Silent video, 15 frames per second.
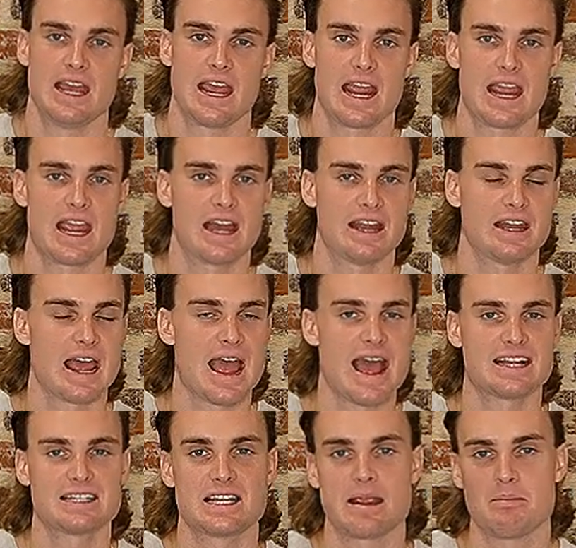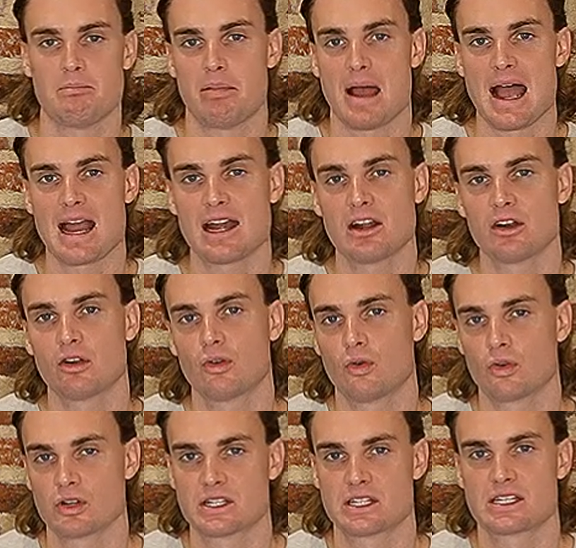And as a buyer
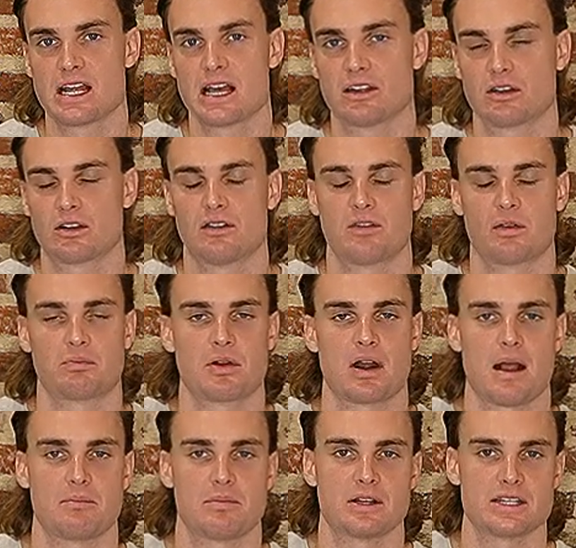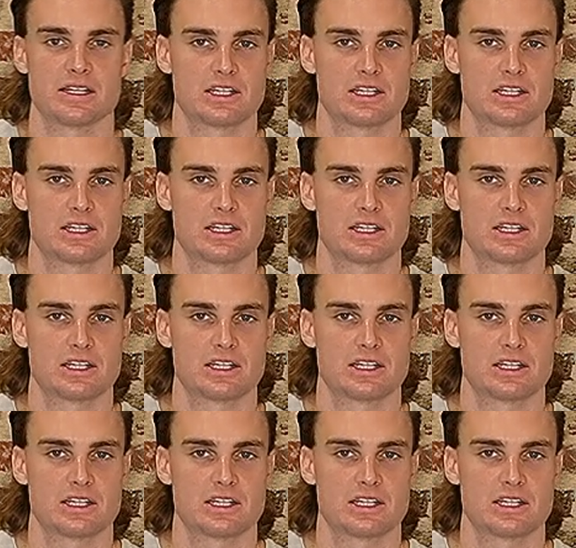or seller of a property,